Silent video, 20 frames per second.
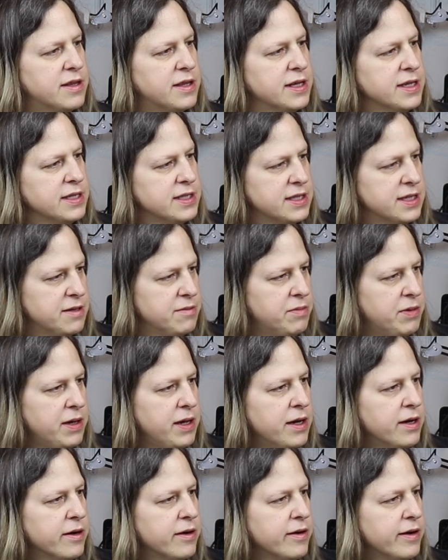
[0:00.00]
this up
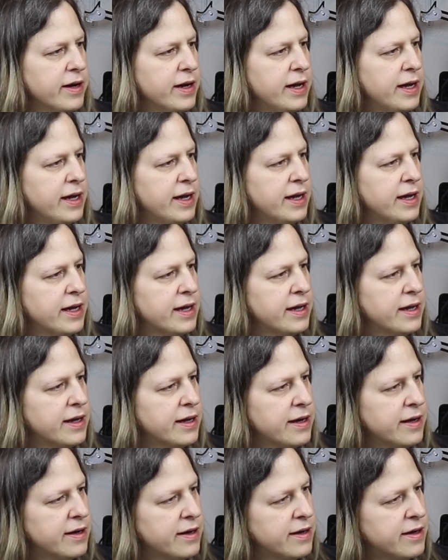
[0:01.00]
here,
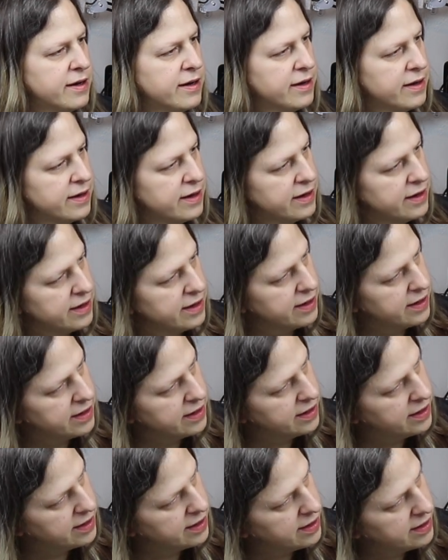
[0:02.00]
and
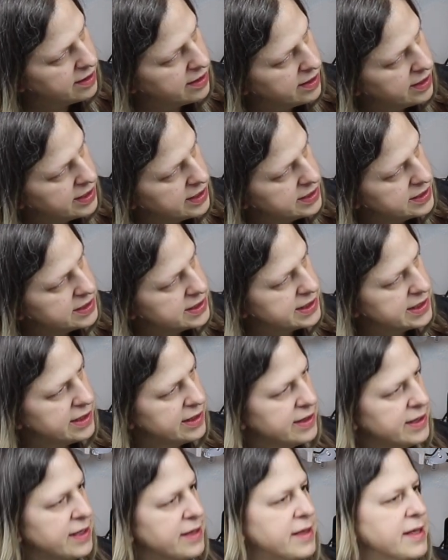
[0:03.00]

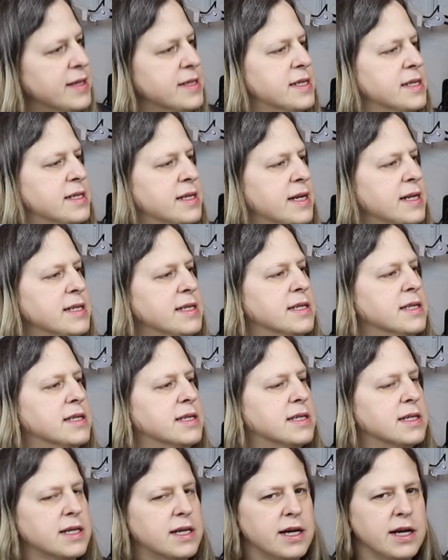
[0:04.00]
so that that's nice and
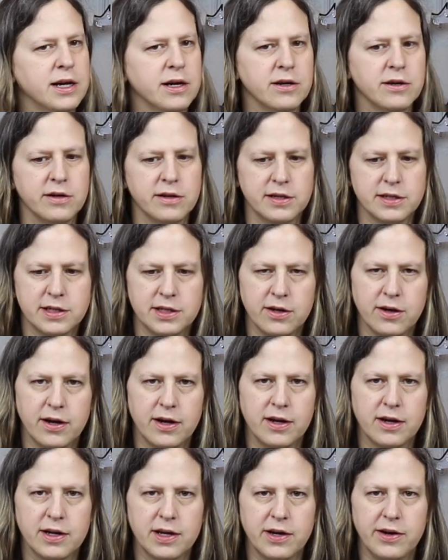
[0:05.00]
secure, so
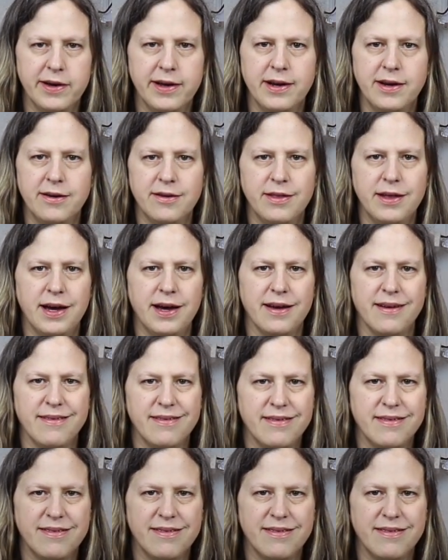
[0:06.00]
I'll go ahead and do that.